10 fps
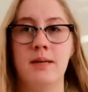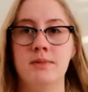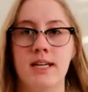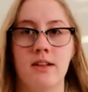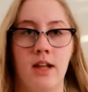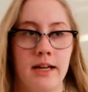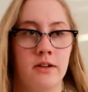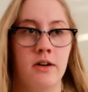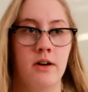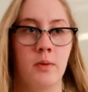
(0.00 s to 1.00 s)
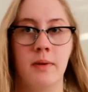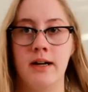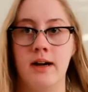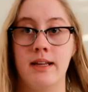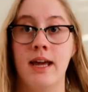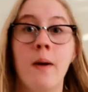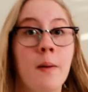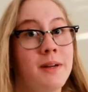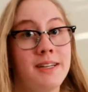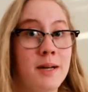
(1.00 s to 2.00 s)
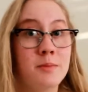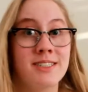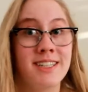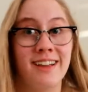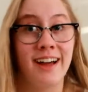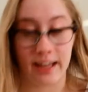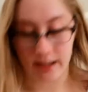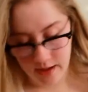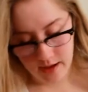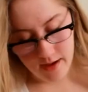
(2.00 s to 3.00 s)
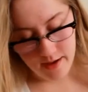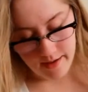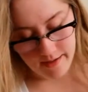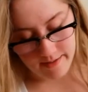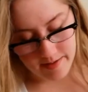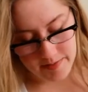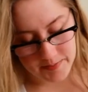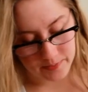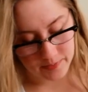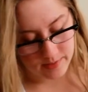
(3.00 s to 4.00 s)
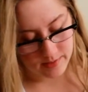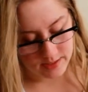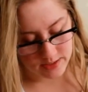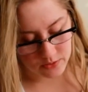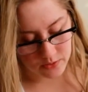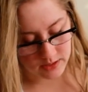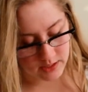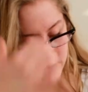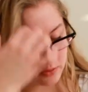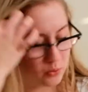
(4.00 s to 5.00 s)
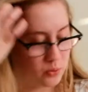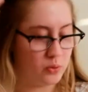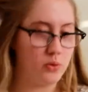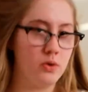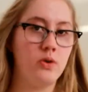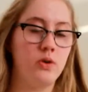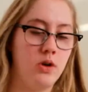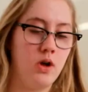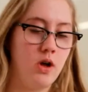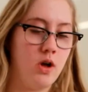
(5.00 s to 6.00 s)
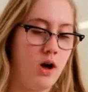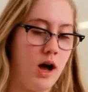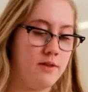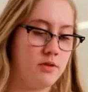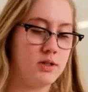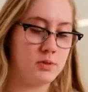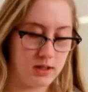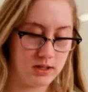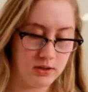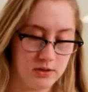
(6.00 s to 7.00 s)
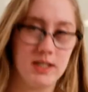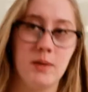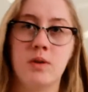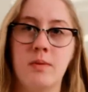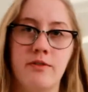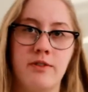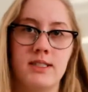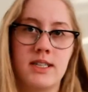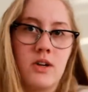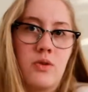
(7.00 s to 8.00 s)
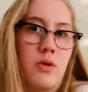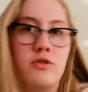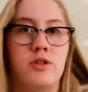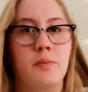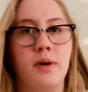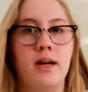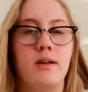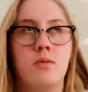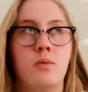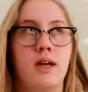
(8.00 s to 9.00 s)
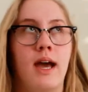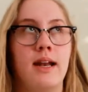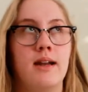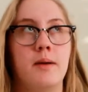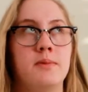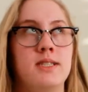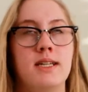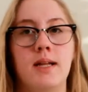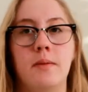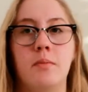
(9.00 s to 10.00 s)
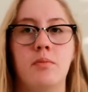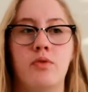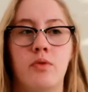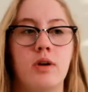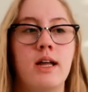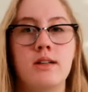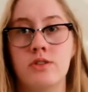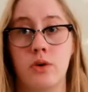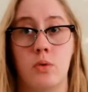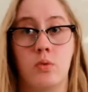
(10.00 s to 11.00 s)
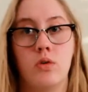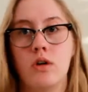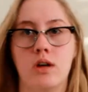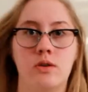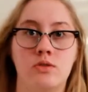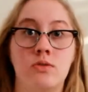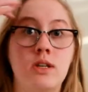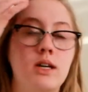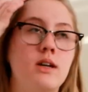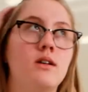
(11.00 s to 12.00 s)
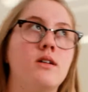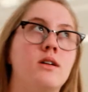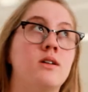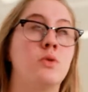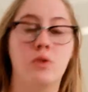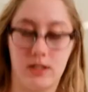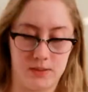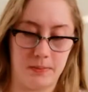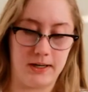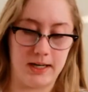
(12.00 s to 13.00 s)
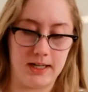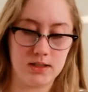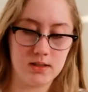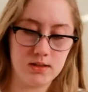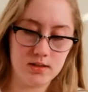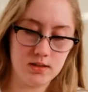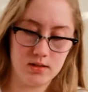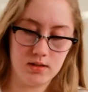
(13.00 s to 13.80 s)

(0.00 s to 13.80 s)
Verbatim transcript: keep saying like a lot. Oh my god, count how many times I say like. Um, these were really cool. I've always wanted to go see them with my friends, like on a road trip, but we ended up seeing them before that, so it was really a cool experience.